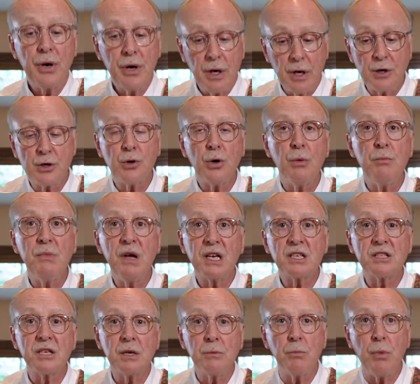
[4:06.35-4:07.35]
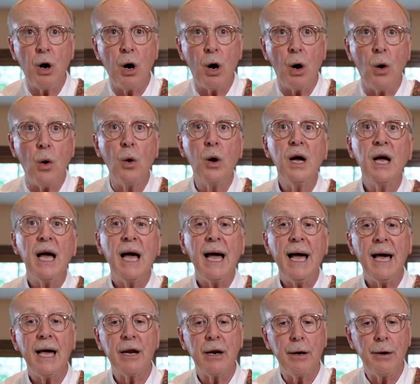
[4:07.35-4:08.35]
it into a mixing bowl,
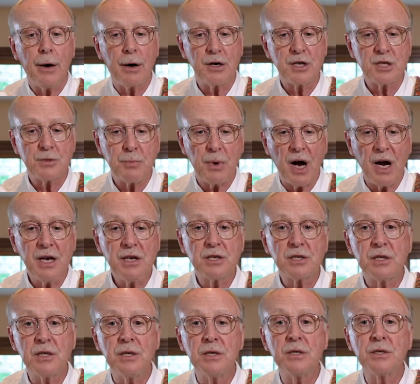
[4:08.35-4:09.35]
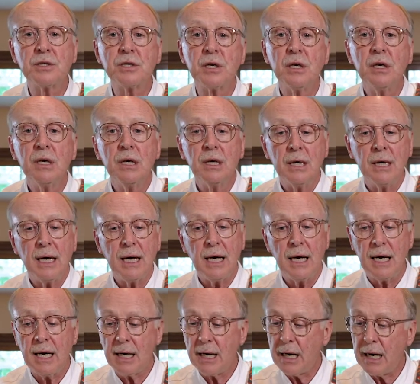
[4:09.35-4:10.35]
added our spices,
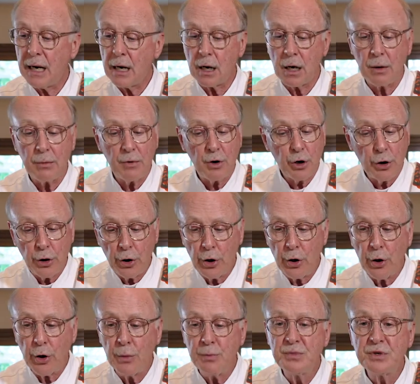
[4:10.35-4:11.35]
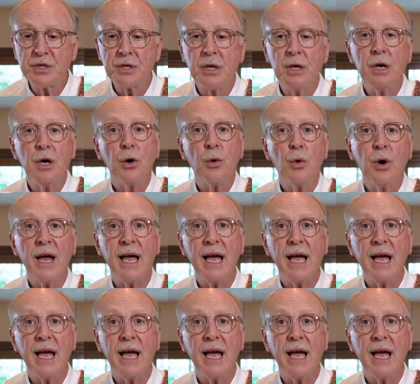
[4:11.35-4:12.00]
uh, our herbs, we